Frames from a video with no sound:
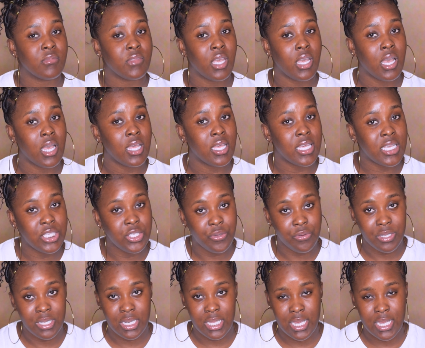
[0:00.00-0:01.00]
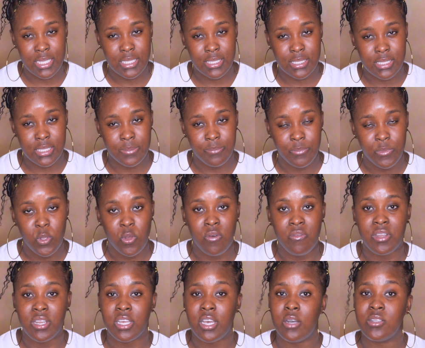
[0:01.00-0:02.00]
ingredients. Over the
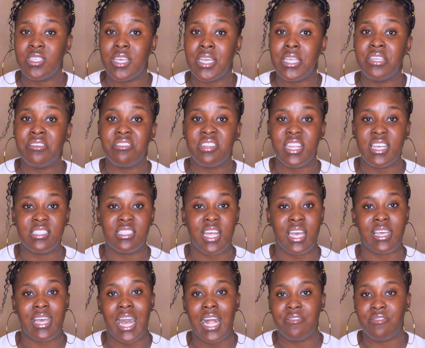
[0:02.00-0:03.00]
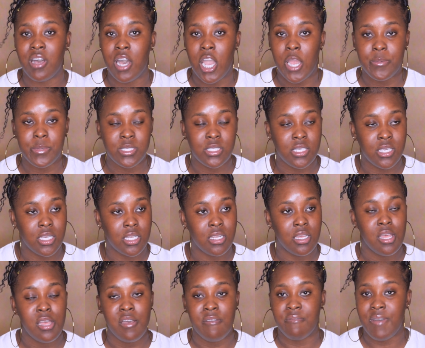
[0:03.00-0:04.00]
counter ingredients like alpha arbutin,
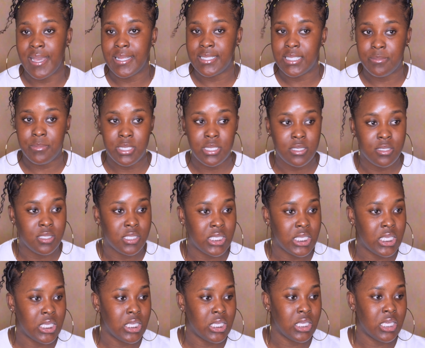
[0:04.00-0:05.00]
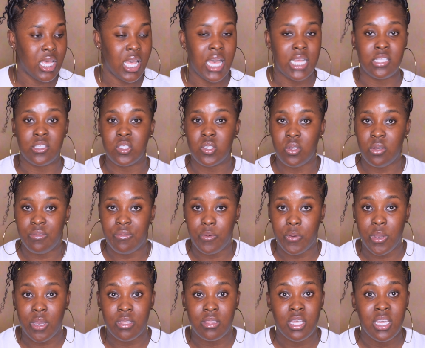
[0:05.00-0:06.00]
vitamin C and so
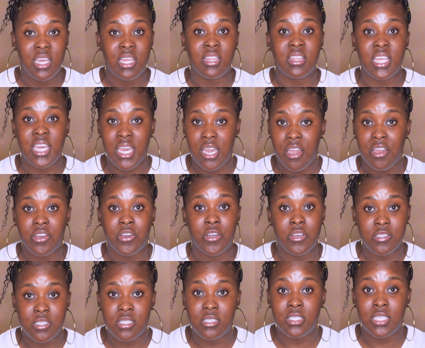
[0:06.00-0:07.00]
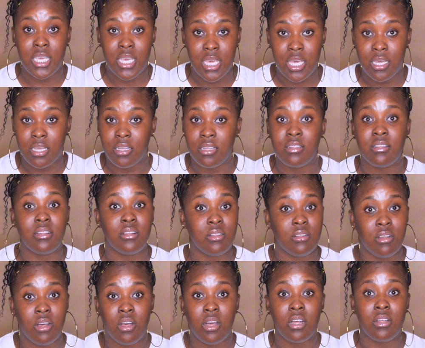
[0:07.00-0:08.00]
forth, they are going to take
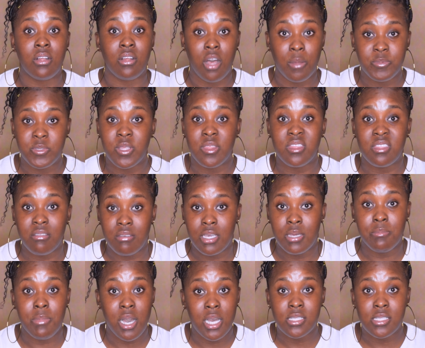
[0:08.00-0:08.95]
up to 3 months